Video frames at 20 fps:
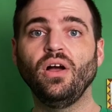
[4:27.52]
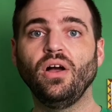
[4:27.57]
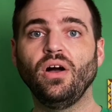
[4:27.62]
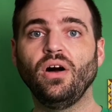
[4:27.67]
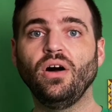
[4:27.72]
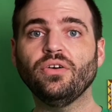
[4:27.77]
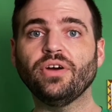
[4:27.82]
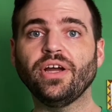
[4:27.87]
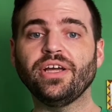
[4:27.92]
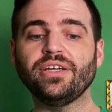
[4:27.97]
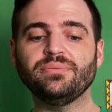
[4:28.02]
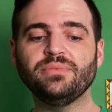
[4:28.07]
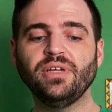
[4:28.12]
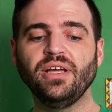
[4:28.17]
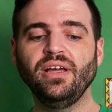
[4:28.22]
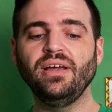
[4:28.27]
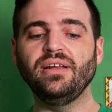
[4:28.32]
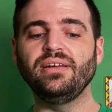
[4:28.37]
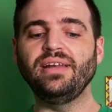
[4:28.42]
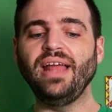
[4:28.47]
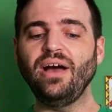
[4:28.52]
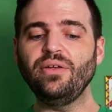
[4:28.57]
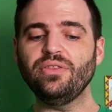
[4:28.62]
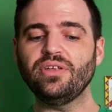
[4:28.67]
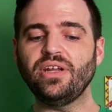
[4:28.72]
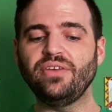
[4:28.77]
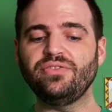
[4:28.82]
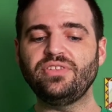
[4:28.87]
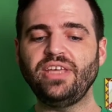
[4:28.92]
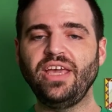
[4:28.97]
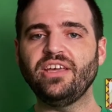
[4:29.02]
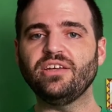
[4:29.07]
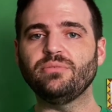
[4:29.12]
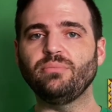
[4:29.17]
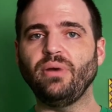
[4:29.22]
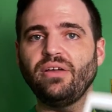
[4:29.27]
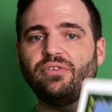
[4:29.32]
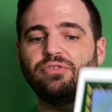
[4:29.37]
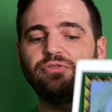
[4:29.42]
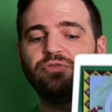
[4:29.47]
Alright, now that I've taken
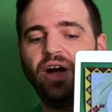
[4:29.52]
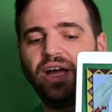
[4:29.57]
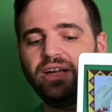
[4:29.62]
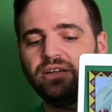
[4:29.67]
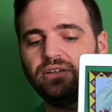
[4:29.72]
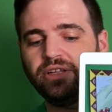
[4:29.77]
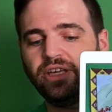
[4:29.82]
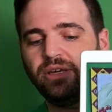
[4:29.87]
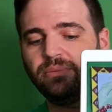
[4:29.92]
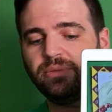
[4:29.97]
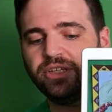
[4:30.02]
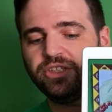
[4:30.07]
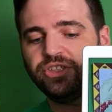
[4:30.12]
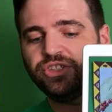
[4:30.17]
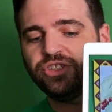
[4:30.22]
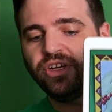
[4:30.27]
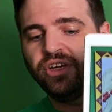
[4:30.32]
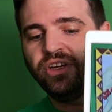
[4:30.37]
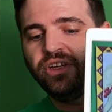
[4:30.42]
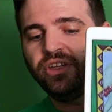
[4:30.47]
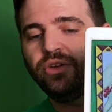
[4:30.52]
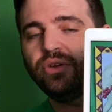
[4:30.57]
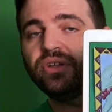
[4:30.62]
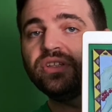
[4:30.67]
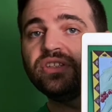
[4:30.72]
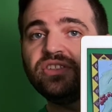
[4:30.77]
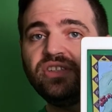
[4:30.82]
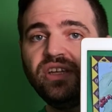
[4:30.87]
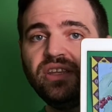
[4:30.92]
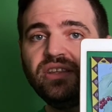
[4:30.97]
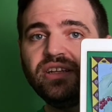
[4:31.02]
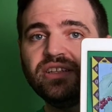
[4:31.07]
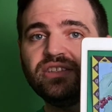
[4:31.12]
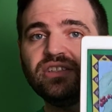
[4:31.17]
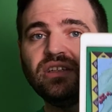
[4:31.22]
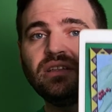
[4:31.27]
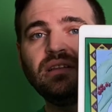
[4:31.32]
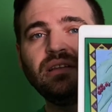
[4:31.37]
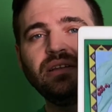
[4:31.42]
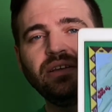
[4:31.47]
my final image, you can see that it's a
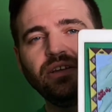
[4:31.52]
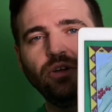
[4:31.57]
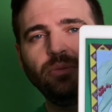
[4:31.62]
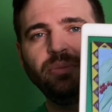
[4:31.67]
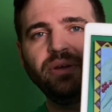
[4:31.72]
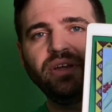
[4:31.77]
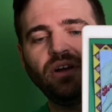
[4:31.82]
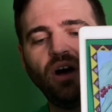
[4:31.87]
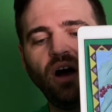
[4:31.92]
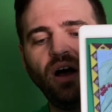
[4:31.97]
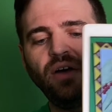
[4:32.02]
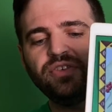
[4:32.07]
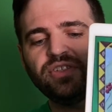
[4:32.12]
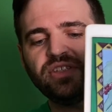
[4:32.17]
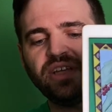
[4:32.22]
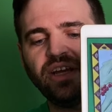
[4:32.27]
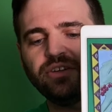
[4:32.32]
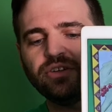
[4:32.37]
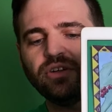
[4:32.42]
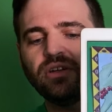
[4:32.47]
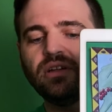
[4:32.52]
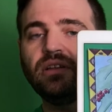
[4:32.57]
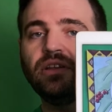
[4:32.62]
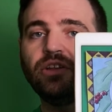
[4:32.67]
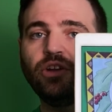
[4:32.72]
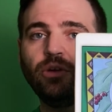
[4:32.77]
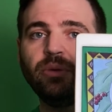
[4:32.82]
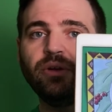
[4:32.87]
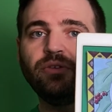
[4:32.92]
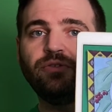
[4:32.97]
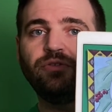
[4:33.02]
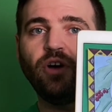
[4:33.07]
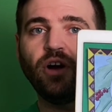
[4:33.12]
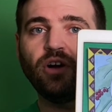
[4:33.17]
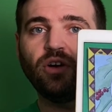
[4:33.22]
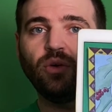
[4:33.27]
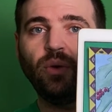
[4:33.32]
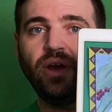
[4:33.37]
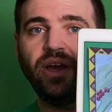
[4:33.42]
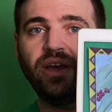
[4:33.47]
little bit off center and a little bit far
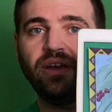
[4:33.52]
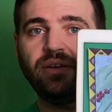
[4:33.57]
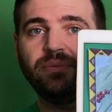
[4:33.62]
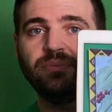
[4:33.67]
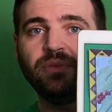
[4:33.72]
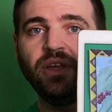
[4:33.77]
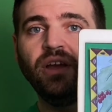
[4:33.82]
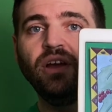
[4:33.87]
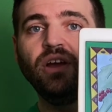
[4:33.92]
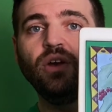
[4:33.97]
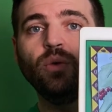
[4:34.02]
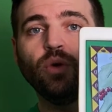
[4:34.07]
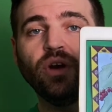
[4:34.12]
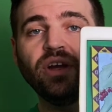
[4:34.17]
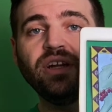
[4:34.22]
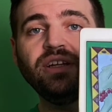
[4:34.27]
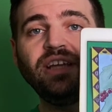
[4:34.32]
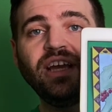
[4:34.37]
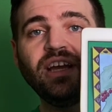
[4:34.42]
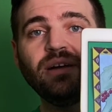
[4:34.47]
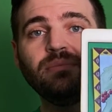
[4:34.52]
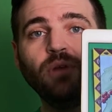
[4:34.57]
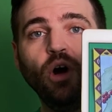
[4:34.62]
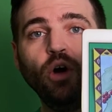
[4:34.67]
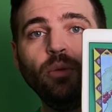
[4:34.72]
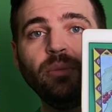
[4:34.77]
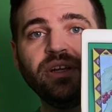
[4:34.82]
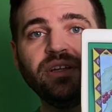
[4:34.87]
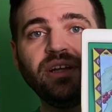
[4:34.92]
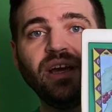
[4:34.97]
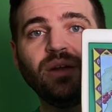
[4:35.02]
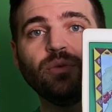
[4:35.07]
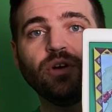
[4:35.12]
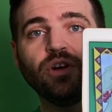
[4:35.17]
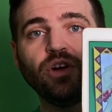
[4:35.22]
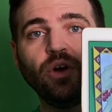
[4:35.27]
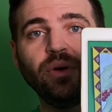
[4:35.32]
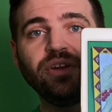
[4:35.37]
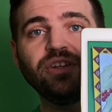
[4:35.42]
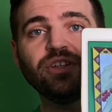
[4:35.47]
away. We're going to take a moment and we're
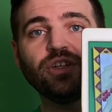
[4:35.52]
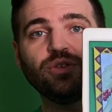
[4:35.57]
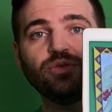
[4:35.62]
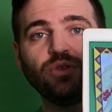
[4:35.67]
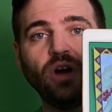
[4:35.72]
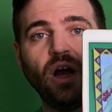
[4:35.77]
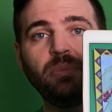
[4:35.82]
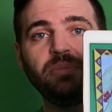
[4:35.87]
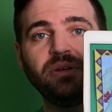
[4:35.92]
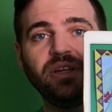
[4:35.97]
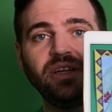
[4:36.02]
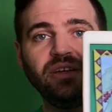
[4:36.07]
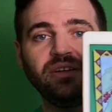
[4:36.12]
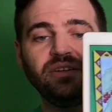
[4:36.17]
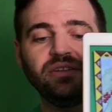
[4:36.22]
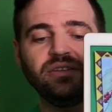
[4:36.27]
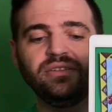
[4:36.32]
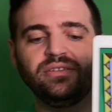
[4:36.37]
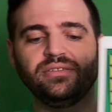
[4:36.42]
going to crop it in.